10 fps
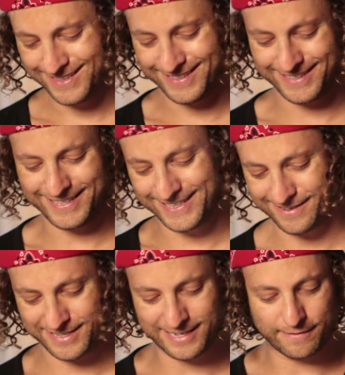
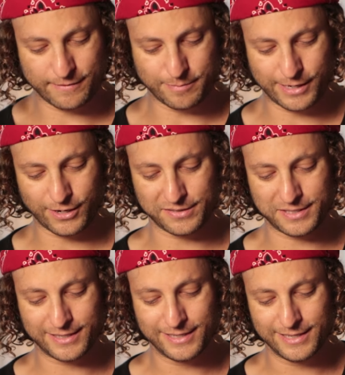It's kind of
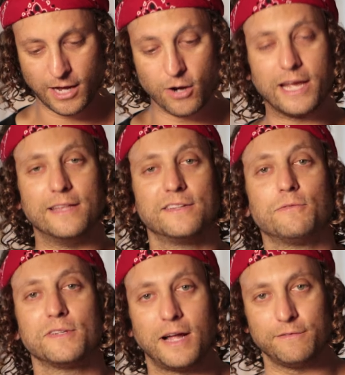embarrassing. Okay, this
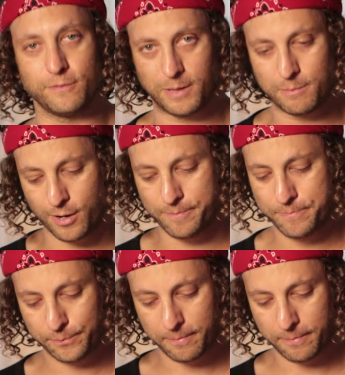one's not from my mom.